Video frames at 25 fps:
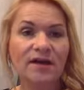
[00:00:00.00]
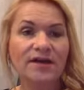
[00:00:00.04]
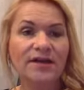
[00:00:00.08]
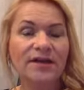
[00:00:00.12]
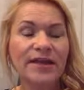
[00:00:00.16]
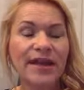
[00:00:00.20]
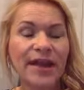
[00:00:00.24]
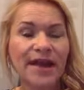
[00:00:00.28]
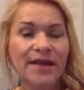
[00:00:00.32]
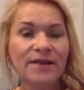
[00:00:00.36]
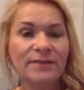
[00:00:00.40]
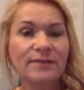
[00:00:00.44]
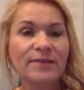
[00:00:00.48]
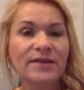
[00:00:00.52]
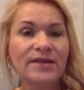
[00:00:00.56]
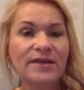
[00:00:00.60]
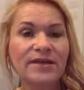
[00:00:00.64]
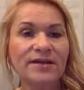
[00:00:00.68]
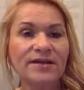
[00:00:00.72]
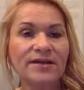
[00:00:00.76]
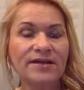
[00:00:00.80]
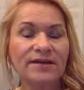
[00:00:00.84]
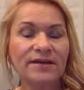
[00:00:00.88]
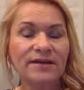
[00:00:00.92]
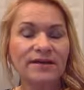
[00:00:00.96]
can
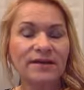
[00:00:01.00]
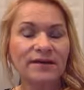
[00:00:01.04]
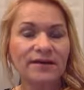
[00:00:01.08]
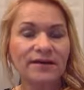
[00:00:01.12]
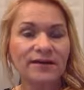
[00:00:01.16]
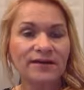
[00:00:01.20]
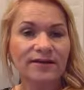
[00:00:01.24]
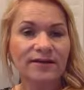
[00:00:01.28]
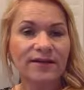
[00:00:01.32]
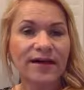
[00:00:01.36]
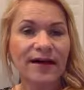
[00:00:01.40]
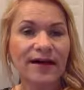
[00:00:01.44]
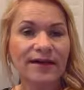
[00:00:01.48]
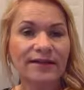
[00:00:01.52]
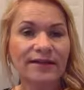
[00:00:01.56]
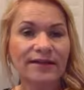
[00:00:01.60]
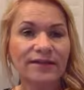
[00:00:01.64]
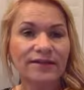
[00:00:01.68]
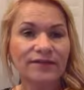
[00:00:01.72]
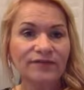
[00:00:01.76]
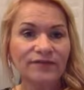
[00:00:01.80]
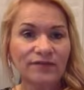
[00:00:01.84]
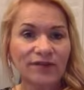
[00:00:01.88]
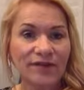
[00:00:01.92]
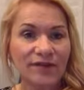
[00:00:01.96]
be highly
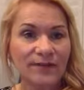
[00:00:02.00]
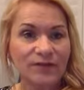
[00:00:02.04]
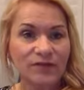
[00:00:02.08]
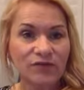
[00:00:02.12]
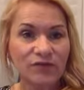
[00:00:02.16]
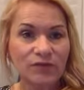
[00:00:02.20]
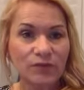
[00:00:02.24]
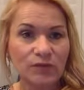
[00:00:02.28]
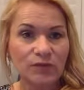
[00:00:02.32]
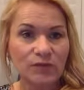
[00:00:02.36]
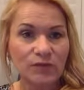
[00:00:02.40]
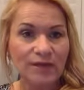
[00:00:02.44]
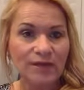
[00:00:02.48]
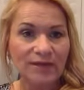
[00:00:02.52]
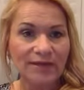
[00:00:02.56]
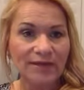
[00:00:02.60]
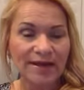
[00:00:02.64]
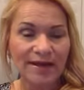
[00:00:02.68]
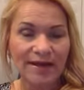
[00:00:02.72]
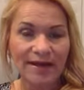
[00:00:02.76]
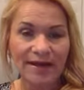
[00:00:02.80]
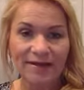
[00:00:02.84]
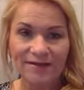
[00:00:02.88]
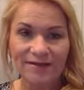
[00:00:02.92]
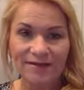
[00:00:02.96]
inflammatory
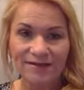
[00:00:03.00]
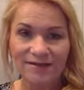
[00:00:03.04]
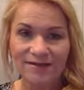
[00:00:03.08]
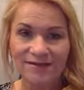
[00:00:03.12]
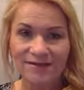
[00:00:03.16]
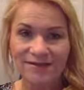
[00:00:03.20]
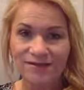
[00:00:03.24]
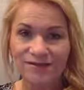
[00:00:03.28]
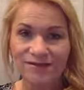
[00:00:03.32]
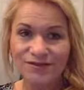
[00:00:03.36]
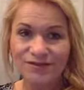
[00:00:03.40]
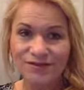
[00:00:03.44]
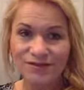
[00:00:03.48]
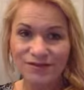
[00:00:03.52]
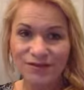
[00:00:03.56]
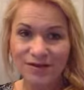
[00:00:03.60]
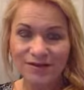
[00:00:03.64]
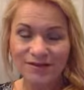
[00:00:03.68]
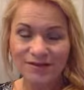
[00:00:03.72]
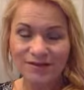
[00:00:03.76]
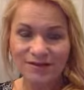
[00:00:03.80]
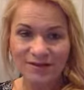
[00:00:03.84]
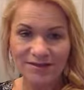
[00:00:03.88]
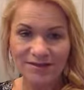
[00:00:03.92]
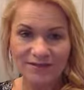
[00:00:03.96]
and
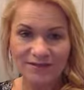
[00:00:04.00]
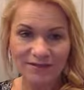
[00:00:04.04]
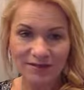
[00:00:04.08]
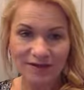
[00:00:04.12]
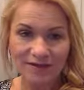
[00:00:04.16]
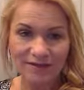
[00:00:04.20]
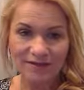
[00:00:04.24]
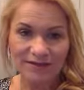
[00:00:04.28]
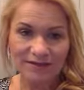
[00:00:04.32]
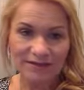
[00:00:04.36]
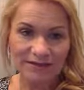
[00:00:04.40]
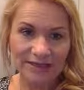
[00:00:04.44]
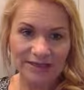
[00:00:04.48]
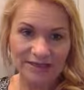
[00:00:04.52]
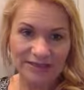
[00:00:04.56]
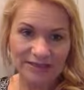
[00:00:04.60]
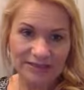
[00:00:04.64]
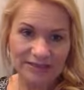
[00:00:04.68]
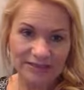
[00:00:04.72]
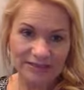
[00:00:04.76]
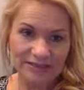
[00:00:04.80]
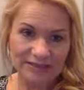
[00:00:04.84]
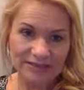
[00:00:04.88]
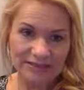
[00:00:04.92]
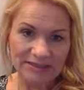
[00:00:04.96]
destructive on the
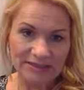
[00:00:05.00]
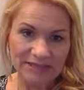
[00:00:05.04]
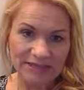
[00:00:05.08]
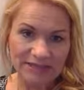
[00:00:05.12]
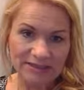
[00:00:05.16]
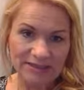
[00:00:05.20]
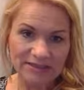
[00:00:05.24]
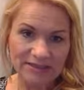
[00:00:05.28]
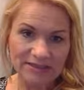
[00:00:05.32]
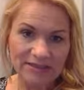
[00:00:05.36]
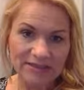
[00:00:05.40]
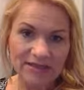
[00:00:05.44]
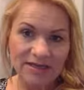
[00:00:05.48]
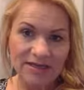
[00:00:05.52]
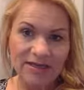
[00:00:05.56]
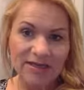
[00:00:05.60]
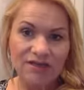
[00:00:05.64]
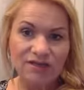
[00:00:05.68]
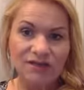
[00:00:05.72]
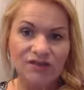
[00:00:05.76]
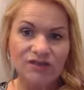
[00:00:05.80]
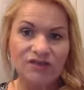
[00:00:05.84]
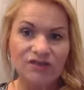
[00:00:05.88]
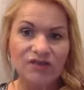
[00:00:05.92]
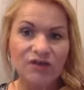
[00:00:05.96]
lining of the gut.
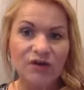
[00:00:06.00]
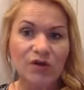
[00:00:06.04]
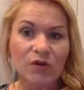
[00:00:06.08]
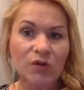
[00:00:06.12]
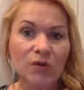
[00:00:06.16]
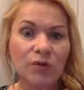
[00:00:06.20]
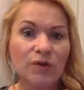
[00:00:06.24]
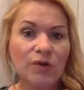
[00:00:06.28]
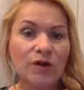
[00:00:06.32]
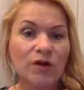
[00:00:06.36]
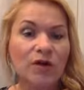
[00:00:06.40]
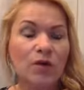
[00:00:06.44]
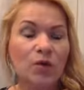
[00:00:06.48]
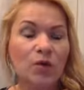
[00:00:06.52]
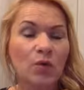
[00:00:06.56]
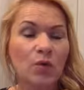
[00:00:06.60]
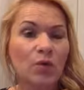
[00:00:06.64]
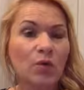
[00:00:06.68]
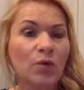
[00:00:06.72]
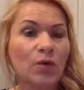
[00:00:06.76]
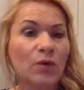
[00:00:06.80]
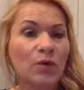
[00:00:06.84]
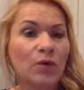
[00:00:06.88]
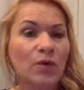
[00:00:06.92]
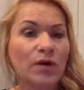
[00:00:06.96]
So
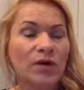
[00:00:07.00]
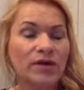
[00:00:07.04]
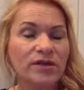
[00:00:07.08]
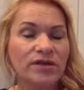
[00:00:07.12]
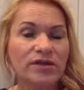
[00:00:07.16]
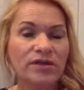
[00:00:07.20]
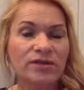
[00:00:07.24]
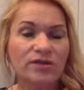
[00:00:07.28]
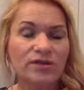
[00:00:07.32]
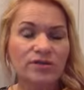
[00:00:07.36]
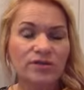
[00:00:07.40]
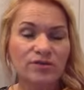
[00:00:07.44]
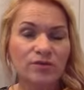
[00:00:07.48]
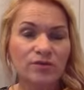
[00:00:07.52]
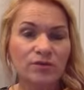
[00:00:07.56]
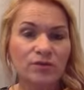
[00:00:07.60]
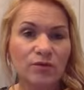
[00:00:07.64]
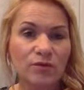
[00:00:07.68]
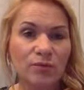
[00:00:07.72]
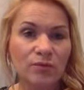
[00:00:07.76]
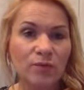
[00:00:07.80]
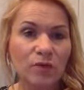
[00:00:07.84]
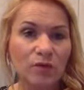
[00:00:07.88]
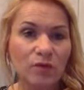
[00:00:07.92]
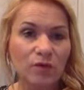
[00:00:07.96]
we want you to
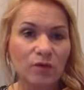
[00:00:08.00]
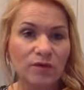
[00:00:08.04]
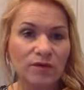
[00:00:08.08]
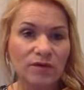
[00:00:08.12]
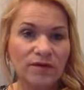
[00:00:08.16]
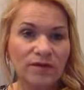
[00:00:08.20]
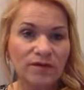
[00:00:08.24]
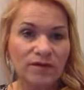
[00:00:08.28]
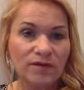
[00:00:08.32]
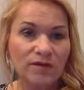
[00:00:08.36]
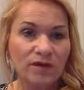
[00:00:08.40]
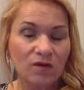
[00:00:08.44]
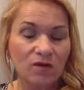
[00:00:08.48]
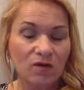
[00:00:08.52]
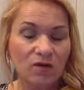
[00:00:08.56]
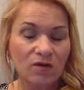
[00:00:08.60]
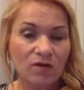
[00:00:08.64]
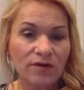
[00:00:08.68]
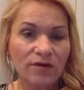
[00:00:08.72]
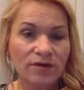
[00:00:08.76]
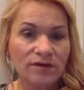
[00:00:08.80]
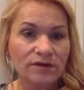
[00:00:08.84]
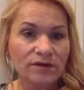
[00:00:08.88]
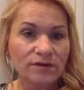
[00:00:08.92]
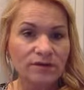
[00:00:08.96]
pull
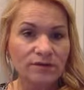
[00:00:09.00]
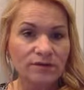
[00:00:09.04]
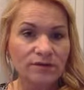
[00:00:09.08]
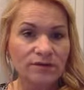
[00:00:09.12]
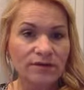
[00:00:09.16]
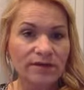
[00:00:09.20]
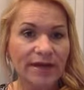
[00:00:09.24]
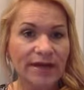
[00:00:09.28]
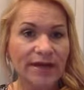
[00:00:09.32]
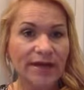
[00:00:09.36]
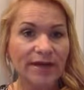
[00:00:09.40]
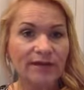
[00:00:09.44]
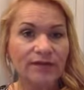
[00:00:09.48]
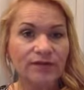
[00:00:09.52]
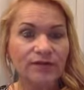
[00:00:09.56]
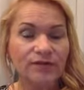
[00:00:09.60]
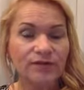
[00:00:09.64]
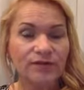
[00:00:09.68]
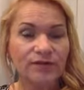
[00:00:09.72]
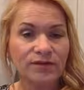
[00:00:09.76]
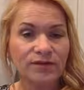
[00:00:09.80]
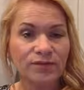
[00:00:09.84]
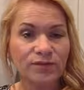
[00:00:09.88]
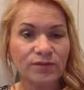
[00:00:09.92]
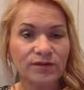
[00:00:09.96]
all this gluten out
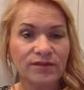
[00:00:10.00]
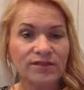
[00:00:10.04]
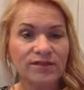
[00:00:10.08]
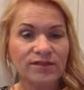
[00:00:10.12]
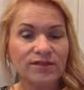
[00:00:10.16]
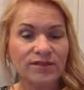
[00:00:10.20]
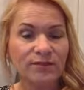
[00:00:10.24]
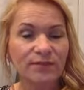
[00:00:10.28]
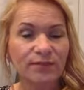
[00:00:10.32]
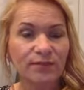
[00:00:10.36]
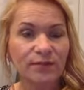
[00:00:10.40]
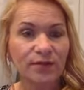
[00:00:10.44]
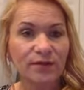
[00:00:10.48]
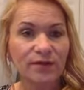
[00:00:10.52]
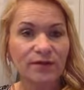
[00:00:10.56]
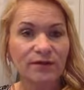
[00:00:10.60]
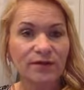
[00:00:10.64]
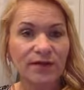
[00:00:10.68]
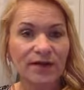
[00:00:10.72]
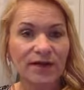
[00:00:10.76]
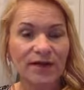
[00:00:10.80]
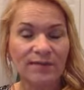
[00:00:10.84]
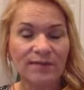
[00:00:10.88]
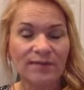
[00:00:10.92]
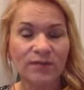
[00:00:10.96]
during the reset
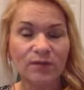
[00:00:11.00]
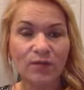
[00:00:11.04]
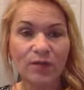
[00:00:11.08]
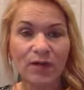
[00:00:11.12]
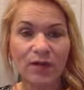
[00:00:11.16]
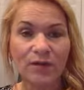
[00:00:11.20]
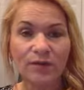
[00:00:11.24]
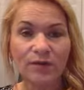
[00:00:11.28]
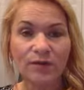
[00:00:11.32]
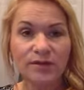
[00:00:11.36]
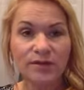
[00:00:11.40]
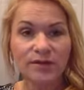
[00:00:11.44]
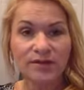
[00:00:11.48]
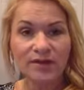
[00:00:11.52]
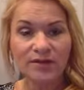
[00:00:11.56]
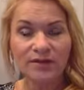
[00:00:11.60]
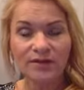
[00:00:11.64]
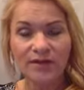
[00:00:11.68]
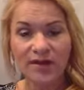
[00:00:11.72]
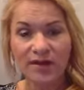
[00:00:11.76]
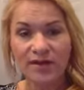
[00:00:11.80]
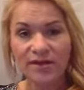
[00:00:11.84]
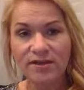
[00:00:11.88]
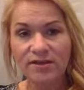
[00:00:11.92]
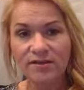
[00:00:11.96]
program. And while we're going to
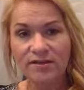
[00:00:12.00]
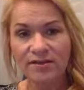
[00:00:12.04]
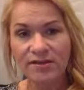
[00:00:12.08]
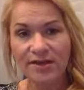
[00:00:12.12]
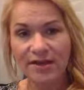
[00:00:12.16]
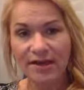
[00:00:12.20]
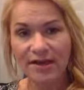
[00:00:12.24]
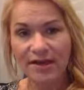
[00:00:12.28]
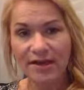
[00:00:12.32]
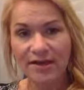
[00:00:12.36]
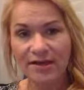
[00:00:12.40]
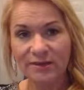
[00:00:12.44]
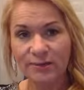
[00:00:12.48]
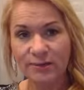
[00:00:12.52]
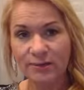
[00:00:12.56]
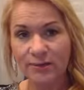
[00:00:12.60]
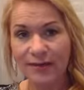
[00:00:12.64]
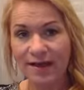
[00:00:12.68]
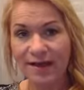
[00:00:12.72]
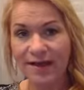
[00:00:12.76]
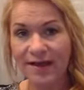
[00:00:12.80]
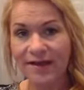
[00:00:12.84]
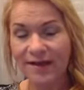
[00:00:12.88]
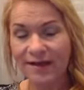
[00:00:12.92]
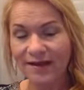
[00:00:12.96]
invite you to add it
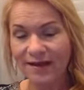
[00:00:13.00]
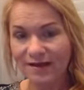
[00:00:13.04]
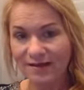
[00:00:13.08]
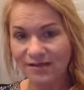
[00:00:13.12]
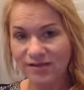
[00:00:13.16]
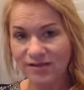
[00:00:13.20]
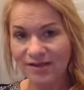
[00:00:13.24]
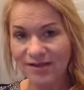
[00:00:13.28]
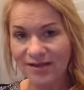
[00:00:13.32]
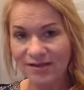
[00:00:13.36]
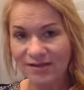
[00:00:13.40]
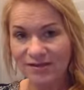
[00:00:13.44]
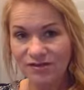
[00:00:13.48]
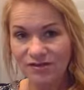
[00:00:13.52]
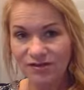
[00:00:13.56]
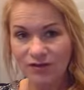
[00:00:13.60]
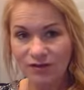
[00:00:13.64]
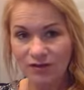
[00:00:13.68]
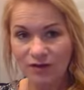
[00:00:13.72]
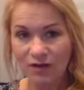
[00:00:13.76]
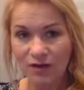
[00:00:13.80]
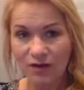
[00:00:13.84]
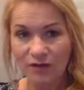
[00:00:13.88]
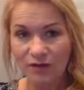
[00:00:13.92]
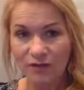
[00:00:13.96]
back and test your
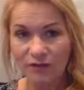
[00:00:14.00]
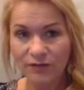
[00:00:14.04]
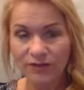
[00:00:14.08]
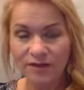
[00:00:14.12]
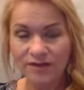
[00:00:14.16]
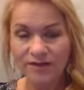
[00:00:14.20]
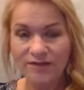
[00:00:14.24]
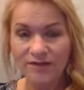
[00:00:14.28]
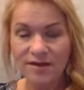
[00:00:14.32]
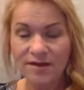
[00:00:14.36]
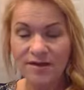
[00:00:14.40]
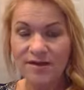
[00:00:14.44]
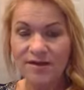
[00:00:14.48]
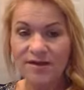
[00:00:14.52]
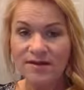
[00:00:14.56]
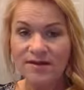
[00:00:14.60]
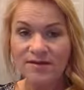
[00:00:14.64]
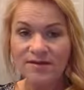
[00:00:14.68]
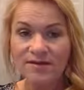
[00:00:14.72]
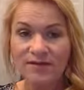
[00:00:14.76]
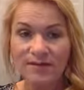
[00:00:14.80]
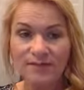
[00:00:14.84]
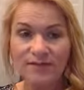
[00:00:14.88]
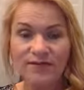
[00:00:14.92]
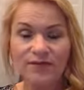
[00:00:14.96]
tolerance,
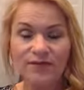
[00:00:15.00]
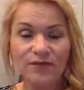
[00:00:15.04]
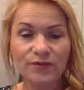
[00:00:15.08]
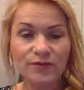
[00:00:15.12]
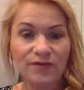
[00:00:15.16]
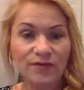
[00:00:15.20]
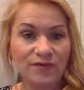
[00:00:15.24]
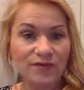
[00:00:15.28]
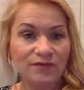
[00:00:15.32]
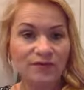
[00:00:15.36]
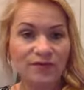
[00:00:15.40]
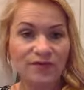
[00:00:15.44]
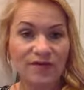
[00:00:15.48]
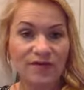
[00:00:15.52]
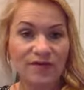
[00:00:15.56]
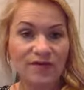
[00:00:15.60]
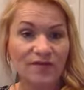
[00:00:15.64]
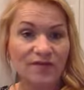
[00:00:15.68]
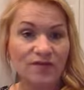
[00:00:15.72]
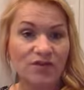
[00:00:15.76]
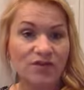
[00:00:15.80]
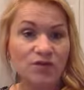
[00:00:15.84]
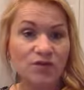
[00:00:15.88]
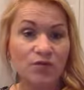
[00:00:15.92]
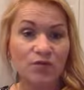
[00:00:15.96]
some of you are going to find
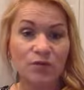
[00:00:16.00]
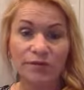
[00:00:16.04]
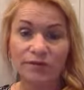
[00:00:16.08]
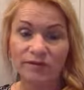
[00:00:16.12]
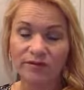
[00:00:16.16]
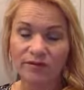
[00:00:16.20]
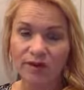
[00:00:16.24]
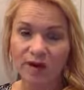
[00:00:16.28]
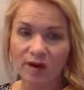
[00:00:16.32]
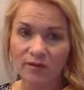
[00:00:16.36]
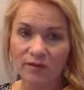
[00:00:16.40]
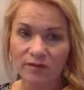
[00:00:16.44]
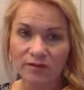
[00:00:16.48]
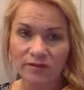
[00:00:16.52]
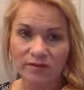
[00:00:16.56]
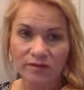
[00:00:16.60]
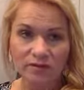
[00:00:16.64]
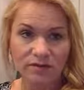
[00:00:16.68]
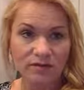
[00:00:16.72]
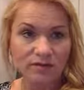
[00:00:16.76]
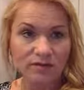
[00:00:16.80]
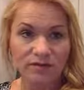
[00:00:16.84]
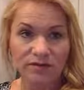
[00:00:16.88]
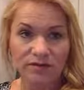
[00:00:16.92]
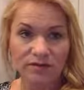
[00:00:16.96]
that you will not
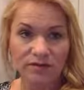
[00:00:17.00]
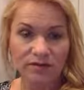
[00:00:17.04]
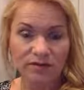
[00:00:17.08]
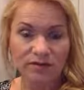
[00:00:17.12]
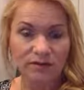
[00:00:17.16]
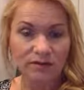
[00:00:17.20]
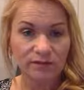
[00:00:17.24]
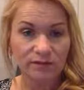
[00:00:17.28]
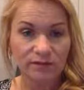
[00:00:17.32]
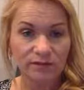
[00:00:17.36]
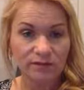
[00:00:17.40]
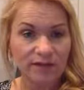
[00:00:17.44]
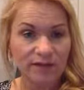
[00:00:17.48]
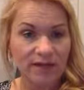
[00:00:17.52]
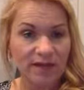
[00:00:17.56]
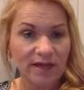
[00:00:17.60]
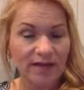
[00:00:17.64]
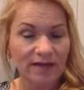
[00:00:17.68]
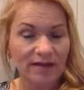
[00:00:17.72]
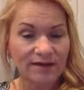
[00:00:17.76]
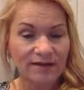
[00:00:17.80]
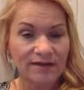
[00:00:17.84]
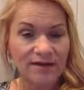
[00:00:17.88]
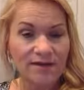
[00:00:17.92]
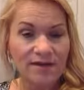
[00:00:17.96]
return to gluten.
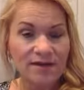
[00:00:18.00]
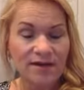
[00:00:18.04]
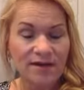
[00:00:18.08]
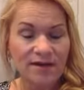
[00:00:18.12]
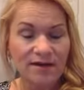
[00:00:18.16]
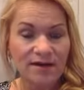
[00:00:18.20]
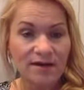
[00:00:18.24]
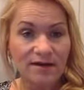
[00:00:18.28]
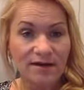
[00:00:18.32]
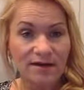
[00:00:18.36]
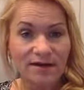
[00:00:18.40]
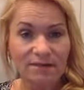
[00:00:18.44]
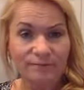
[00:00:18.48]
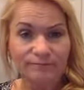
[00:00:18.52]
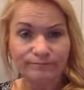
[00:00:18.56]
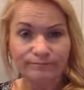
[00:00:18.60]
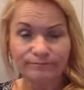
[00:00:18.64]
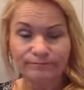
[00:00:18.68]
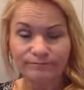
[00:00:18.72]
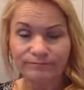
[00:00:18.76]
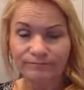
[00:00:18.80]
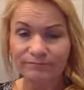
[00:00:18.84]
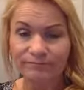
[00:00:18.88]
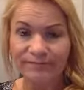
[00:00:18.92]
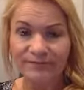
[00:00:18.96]
And
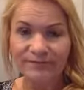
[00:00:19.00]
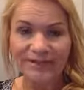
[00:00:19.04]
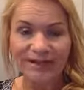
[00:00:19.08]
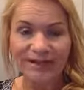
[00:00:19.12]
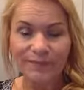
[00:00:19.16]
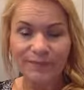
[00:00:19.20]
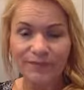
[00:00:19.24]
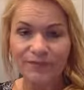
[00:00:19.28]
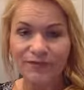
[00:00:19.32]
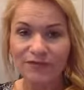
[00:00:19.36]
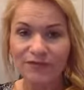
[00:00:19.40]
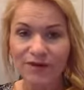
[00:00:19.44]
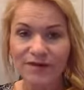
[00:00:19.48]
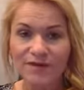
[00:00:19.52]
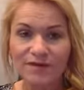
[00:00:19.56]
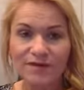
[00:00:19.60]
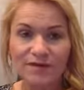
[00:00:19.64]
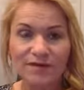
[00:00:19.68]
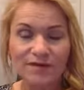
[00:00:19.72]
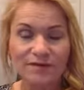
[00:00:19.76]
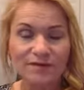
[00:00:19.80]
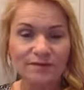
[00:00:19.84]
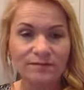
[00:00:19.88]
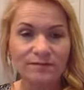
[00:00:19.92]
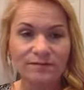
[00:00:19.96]
I'm afraid
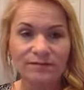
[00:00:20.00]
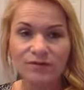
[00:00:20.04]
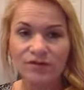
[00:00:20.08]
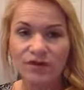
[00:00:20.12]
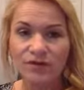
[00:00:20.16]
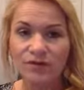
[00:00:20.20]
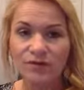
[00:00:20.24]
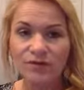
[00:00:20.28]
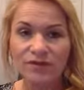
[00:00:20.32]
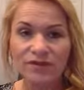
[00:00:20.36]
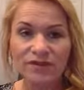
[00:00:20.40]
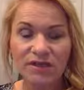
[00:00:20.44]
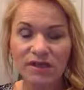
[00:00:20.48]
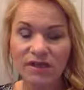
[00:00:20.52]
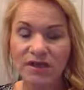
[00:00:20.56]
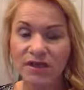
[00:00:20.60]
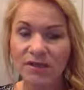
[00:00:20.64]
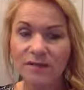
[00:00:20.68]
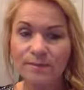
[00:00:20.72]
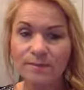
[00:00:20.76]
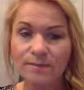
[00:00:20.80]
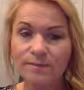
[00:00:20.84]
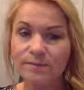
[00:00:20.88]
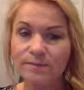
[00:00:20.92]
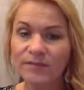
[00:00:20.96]
that in years to
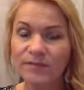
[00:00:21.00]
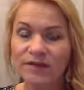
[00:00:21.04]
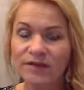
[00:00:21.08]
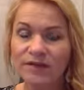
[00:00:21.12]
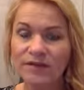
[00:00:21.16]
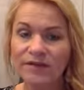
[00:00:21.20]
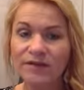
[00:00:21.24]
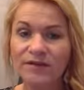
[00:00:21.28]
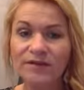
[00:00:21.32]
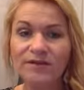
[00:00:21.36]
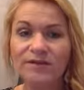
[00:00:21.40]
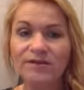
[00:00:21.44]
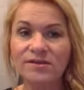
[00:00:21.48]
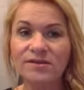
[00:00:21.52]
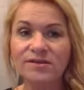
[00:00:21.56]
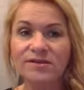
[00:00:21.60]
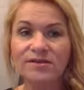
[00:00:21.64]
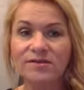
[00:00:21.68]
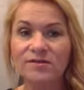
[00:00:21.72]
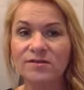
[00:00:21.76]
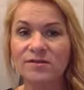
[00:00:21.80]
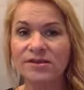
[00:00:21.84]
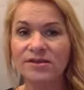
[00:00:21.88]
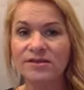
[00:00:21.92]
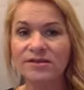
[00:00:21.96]
come, the evidence is
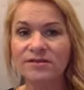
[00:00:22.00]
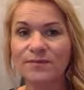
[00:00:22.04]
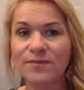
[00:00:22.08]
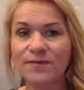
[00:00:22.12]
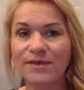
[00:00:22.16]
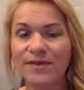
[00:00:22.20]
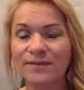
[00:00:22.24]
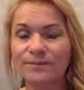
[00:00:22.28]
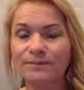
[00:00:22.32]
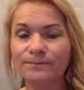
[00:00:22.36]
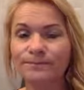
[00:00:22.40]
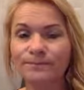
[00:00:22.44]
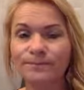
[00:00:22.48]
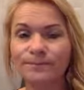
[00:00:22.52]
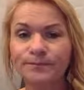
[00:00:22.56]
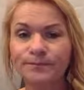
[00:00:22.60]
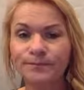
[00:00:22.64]
going to be